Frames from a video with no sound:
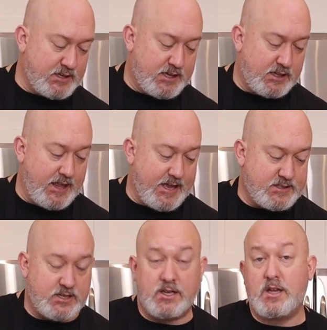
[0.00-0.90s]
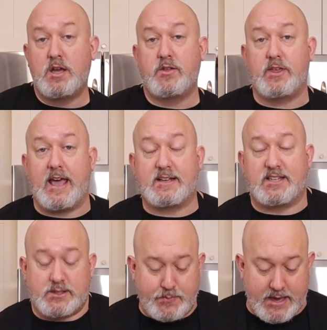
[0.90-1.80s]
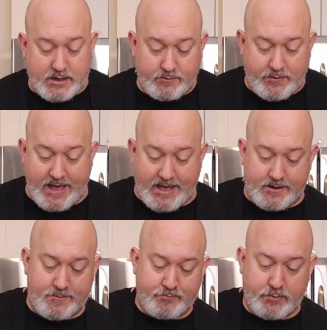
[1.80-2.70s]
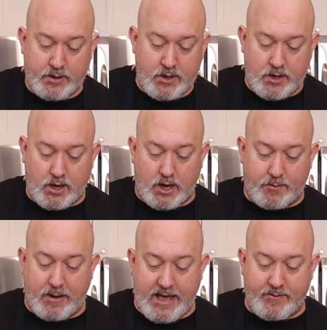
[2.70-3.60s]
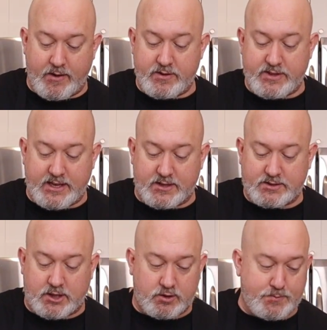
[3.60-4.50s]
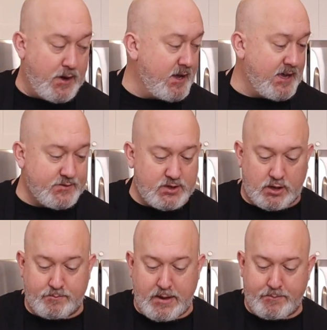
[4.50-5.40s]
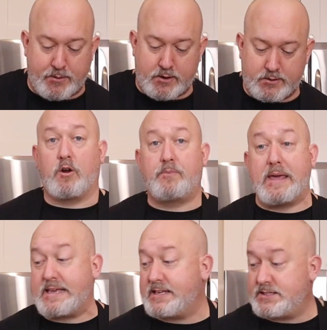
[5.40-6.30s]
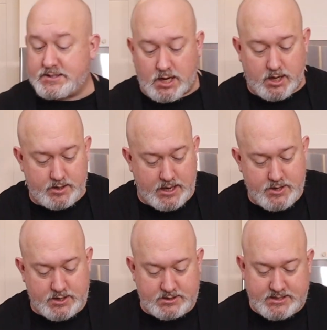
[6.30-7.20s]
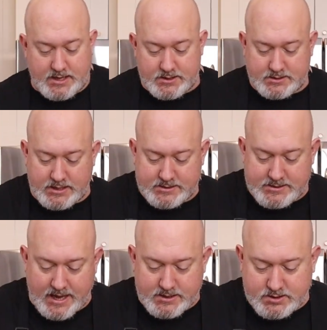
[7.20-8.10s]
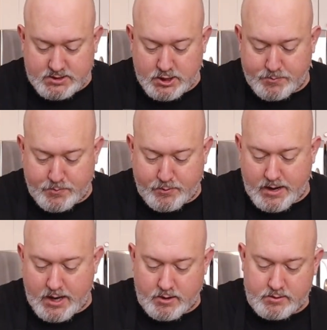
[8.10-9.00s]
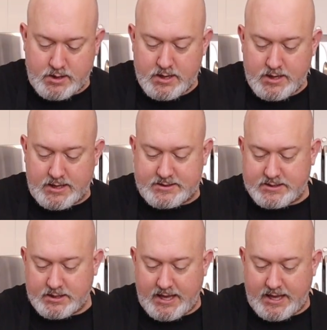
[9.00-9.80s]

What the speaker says: to collect the excess bacon fat. I have everything else close by. I have salt and pepper. Our bacon is done, and you can see it's not super brown. It still